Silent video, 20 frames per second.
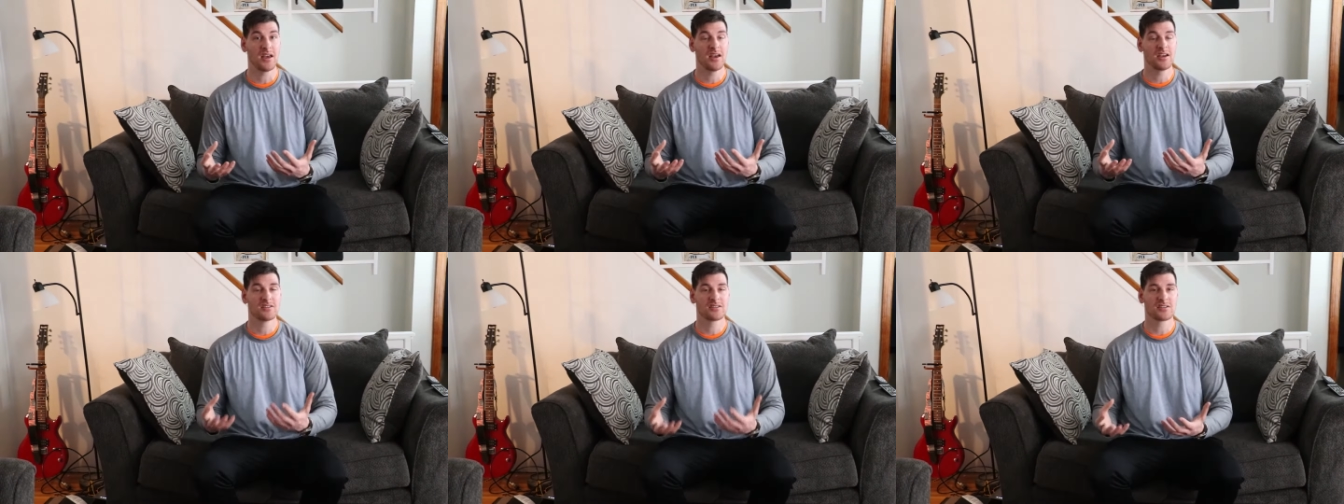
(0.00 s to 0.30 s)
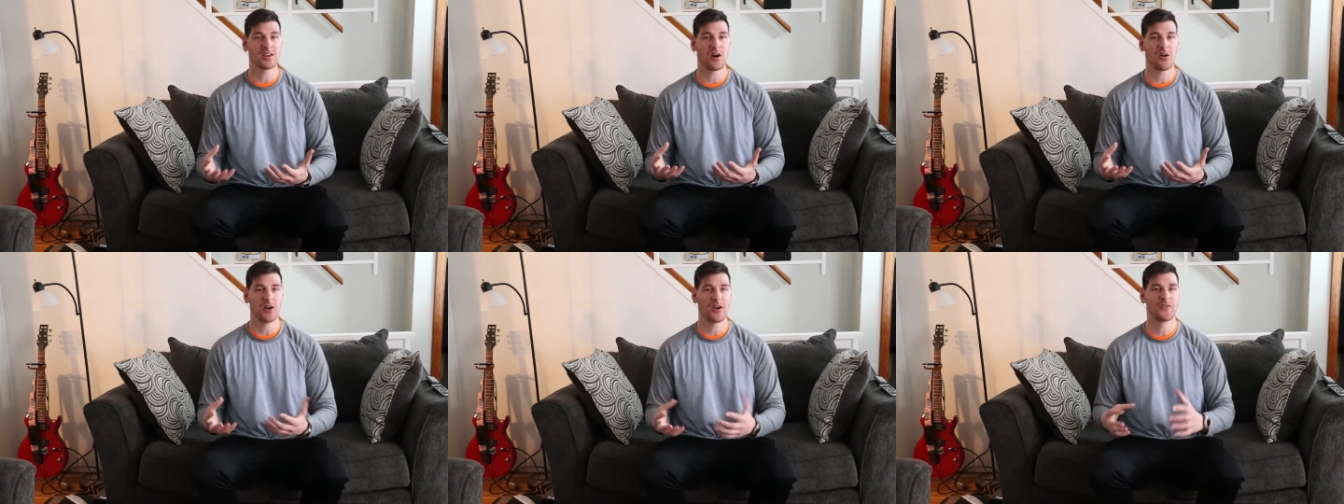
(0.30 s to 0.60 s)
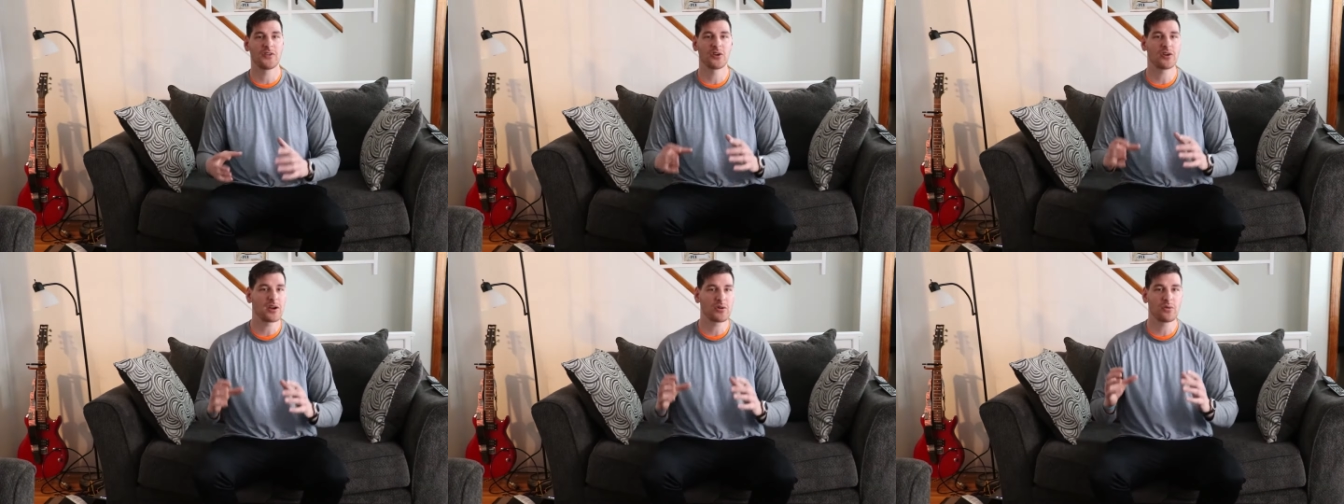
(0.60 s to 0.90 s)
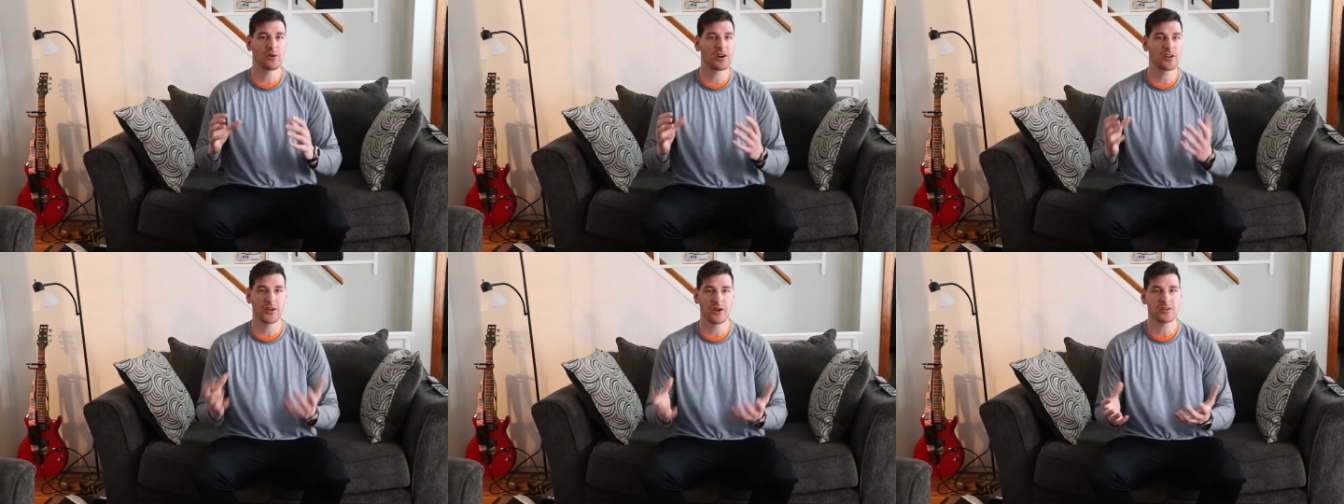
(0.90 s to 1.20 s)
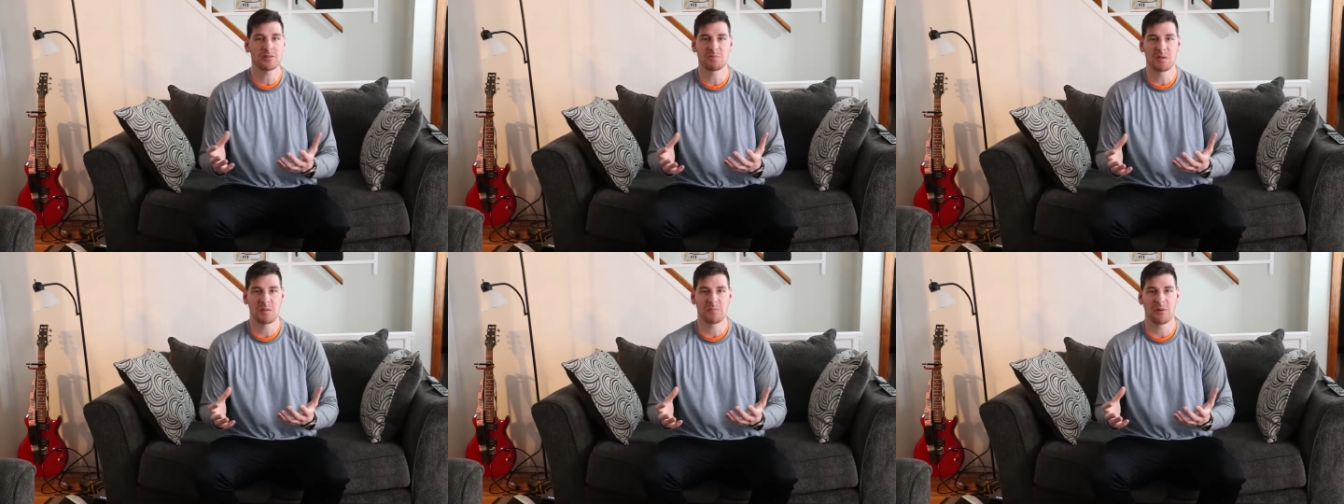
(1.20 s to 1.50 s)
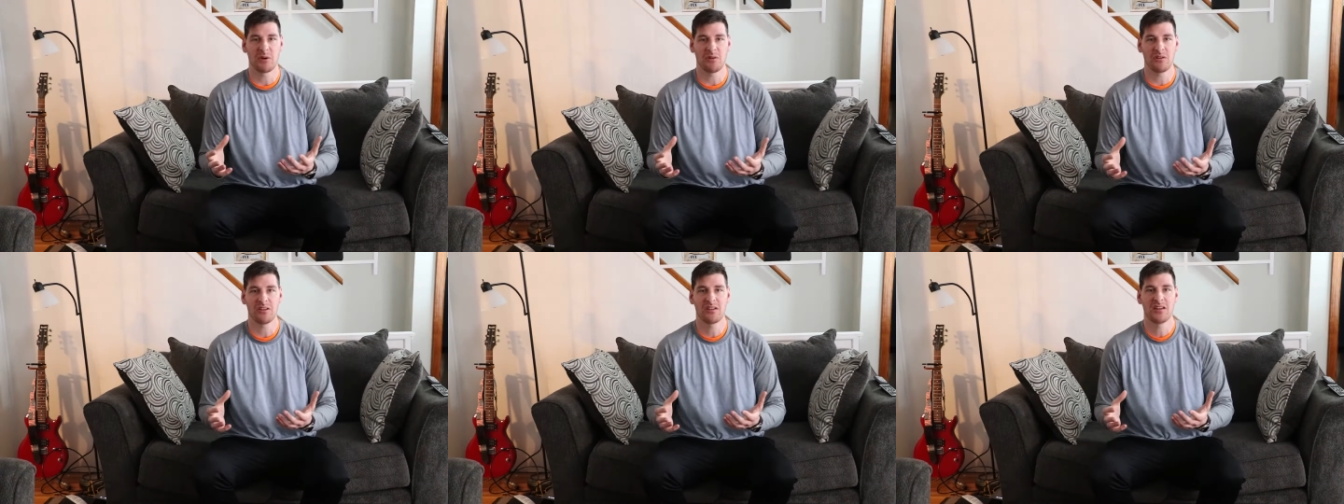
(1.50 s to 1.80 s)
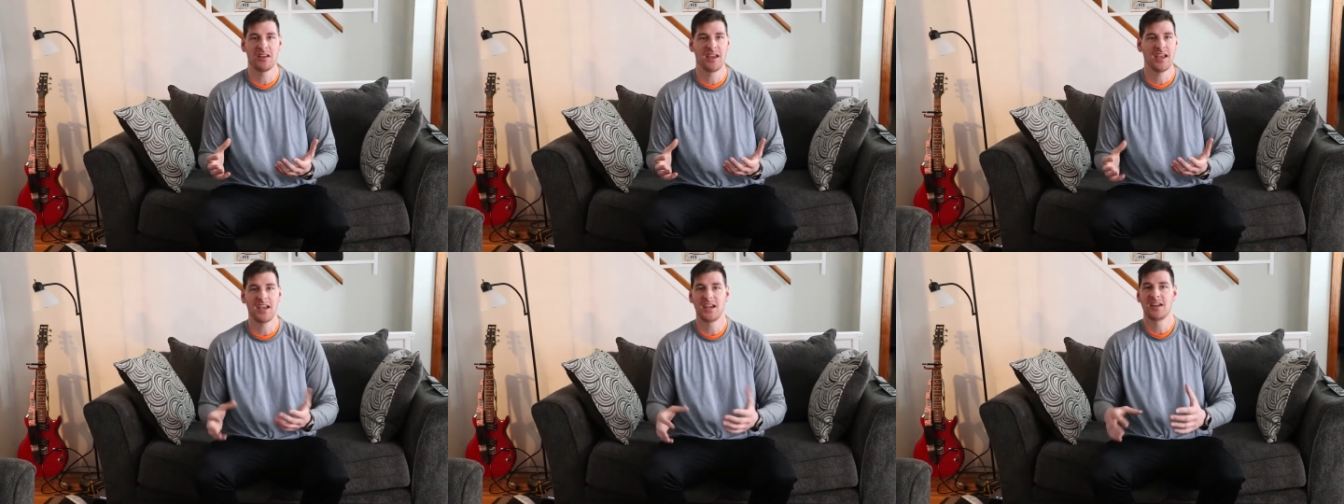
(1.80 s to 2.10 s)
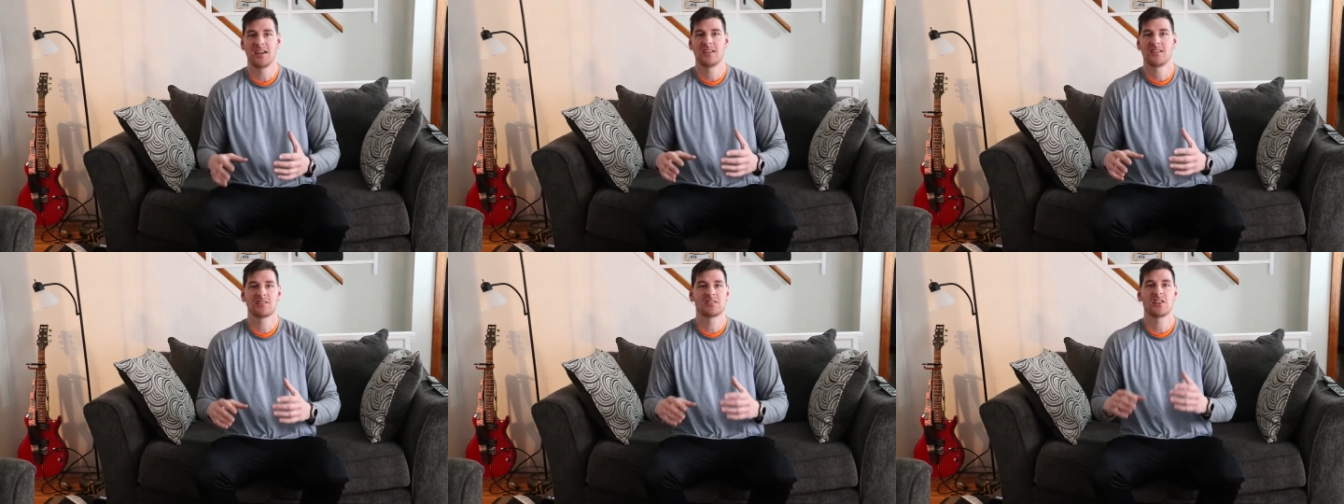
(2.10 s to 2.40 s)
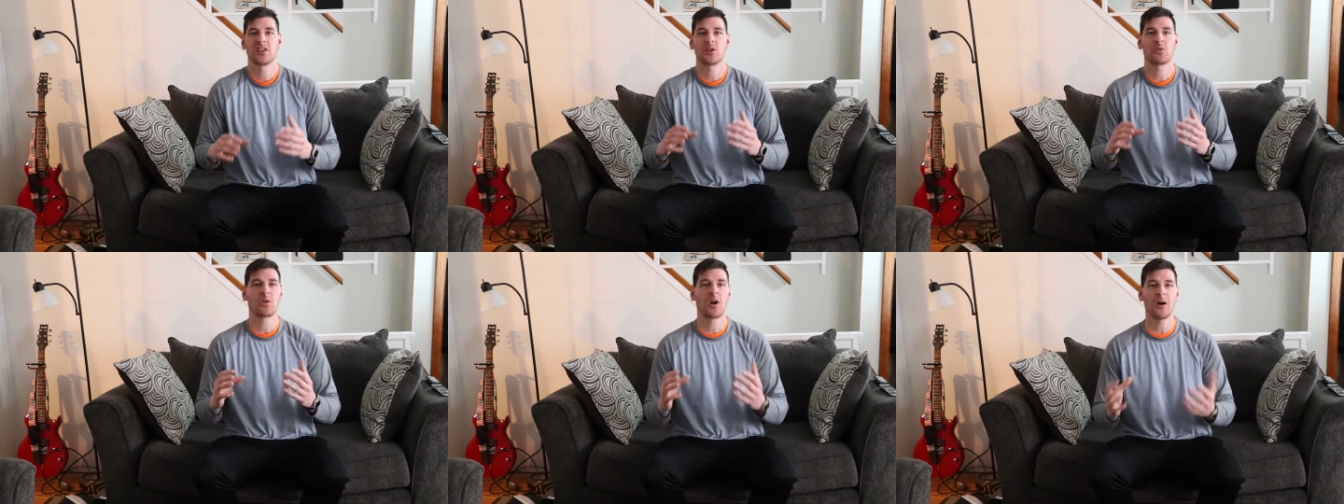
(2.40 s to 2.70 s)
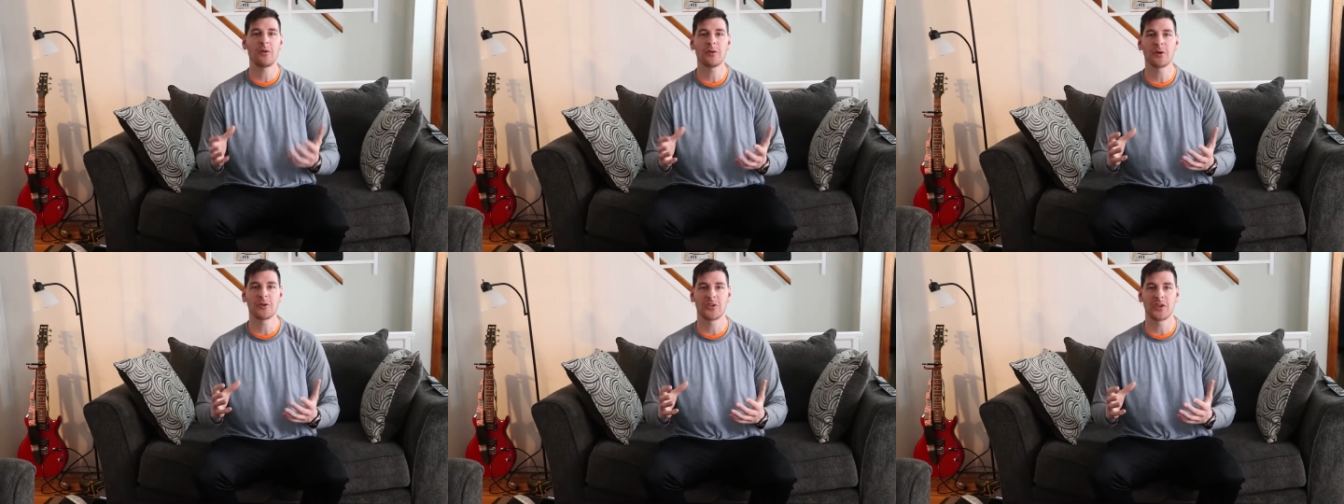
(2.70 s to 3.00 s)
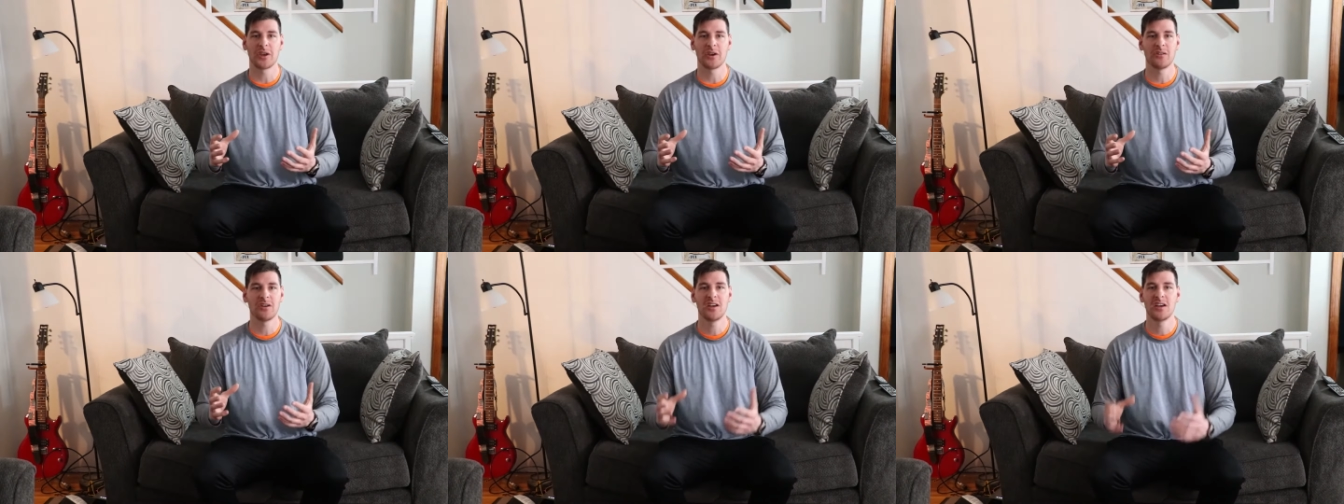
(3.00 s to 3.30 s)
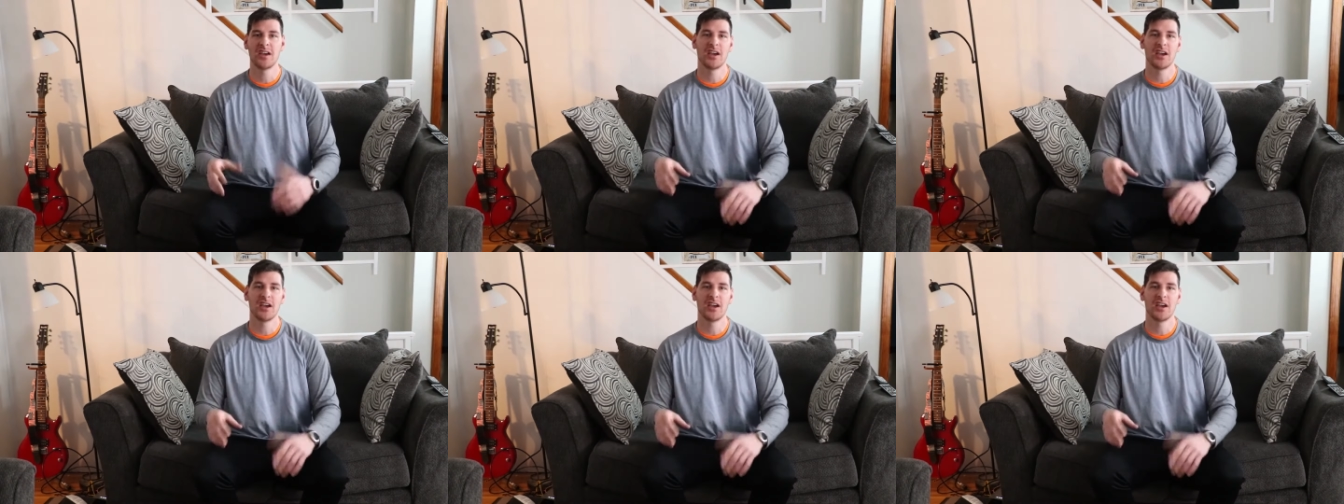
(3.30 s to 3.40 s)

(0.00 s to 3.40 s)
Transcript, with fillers: So if you're like one of those people, hey, there's nothing wrong with you.